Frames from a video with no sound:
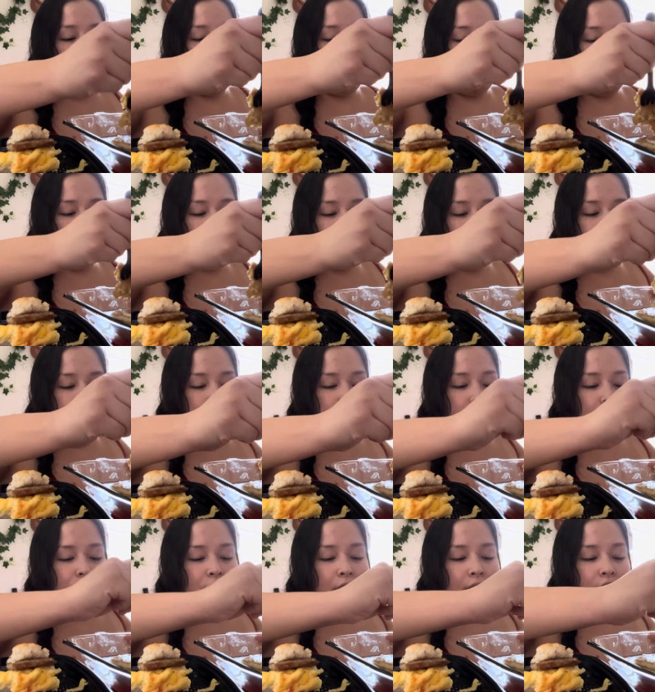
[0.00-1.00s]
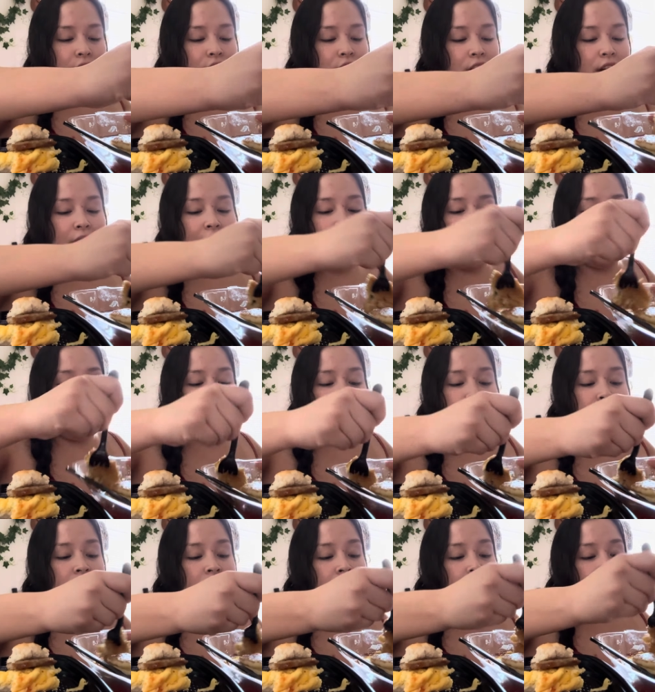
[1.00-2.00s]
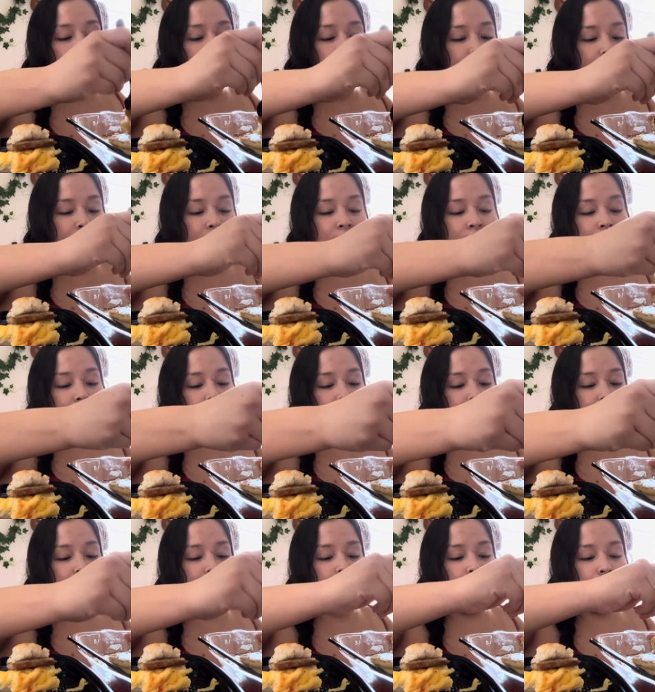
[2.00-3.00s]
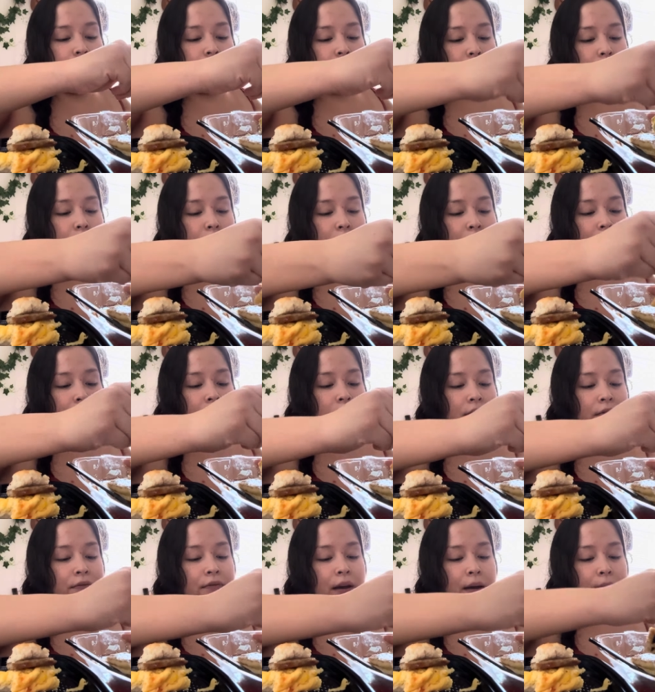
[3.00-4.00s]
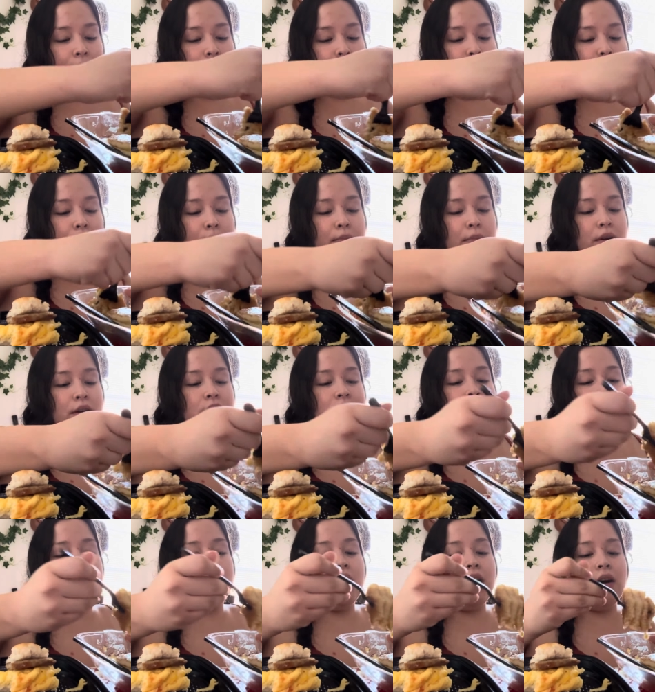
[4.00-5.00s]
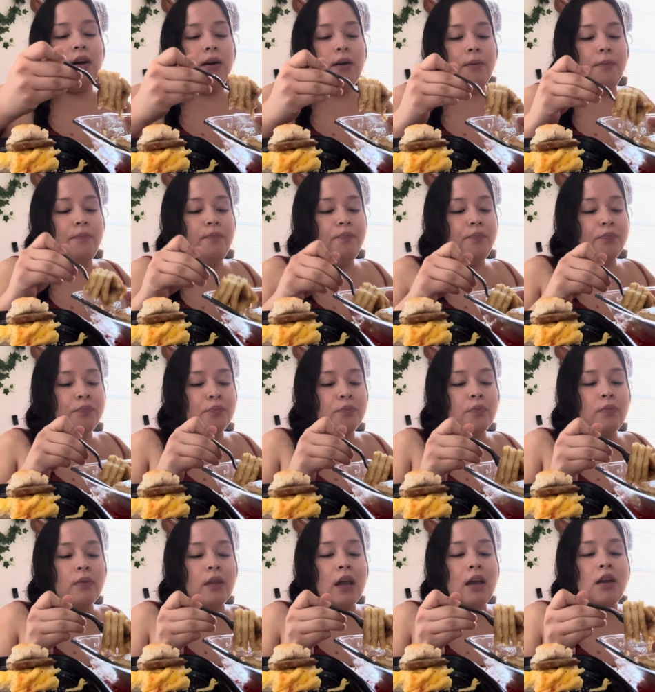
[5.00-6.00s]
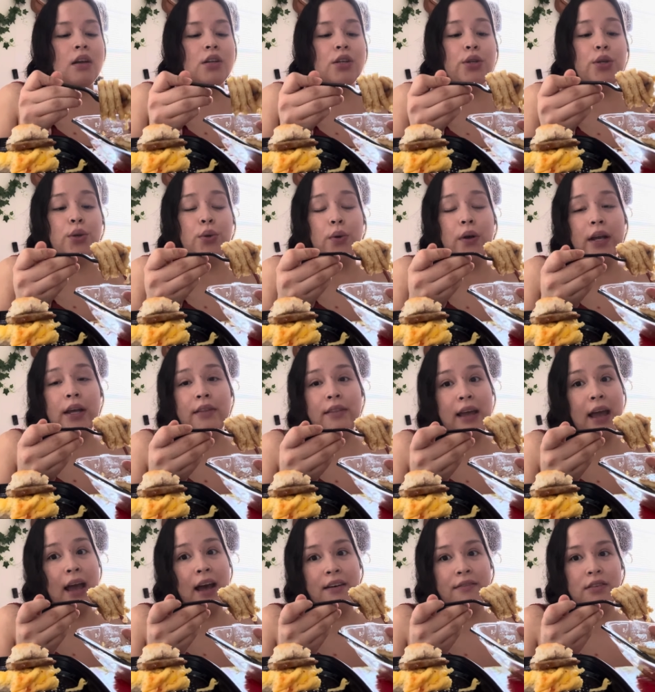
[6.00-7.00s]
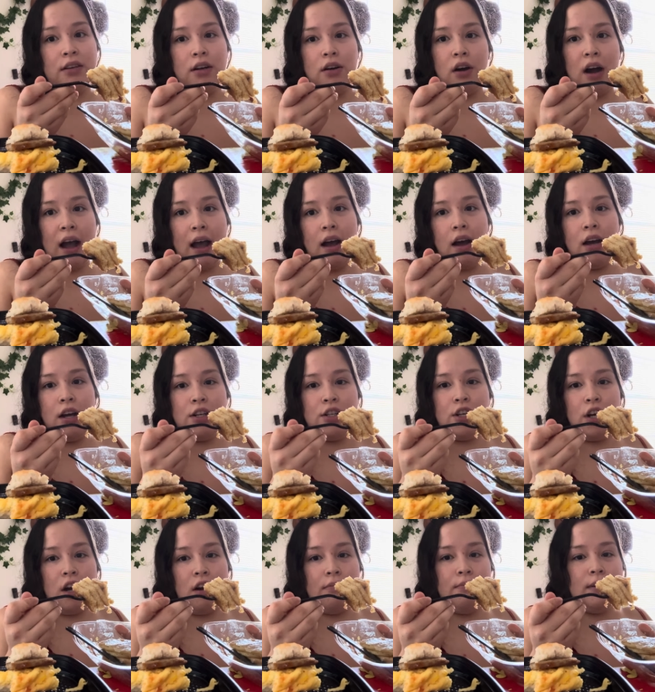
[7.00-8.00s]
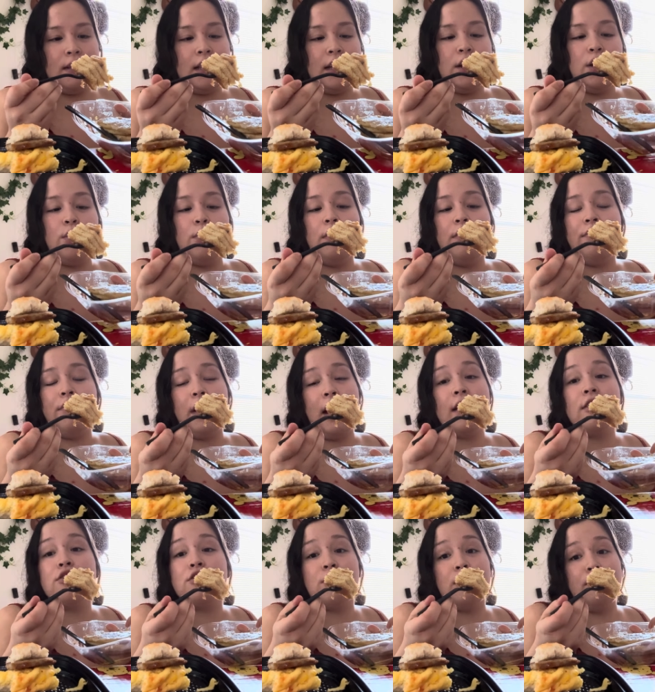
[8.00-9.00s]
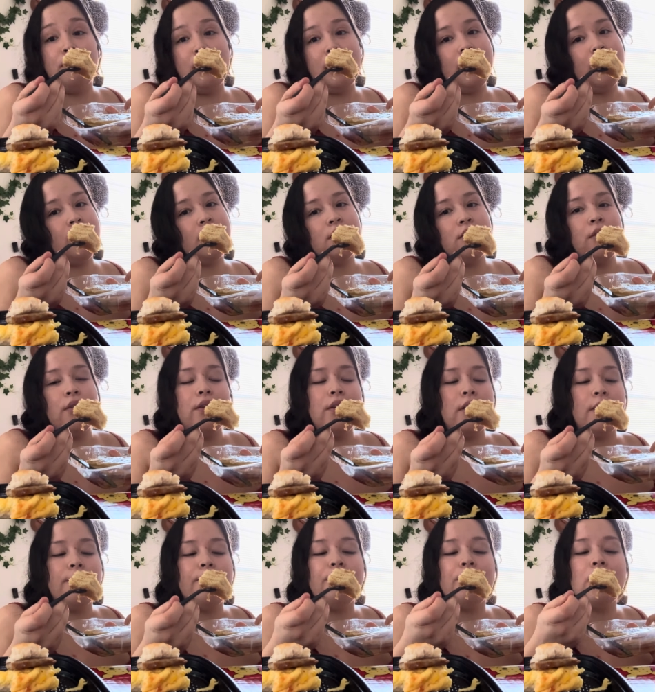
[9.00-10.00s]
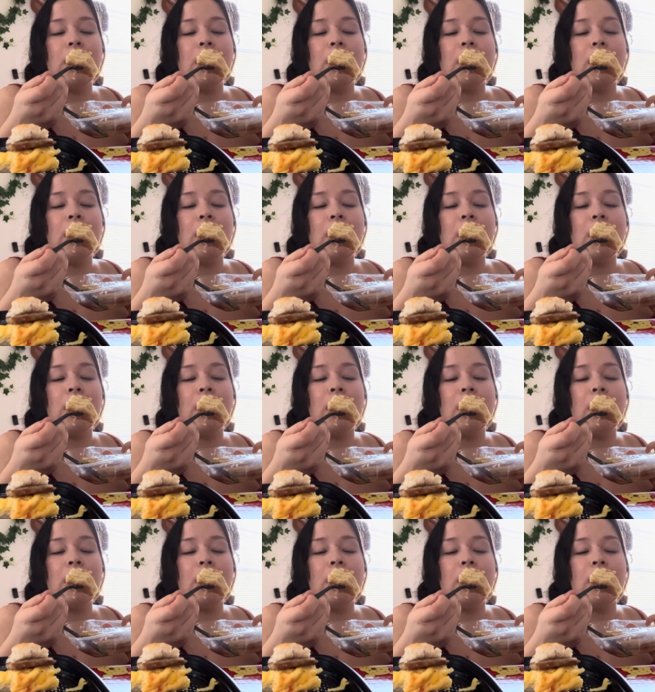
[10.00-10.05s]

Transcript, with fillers: honest, just for extra cash, it's nice. I know some of my family members um, do it. They have a, a job, but they do it for extra money. So, you know.